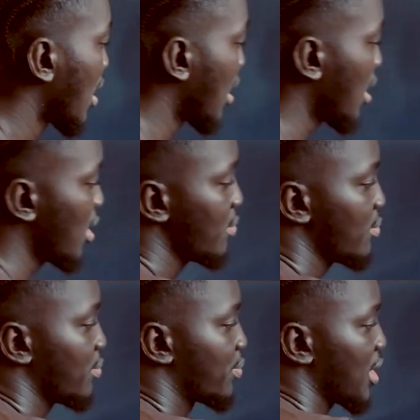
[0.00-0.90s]
And
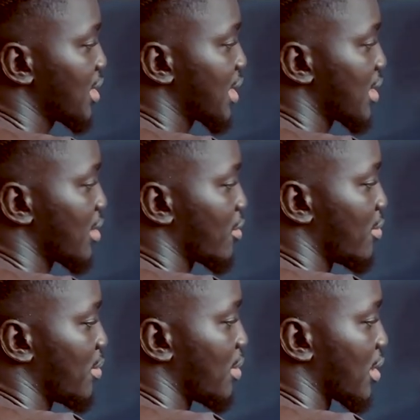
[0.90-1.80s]
price started
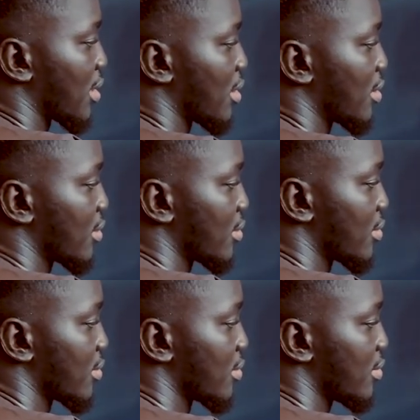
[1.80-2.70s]
coming back.
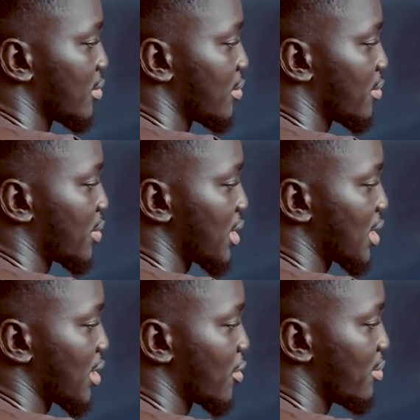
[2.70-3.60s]
Price
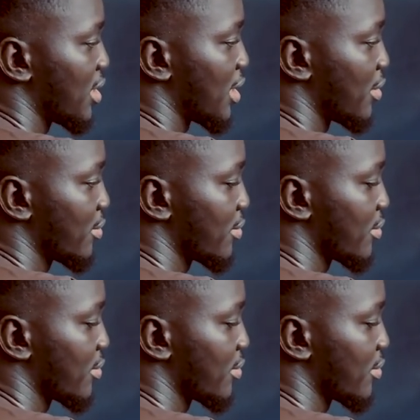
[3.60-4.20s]
started coming down.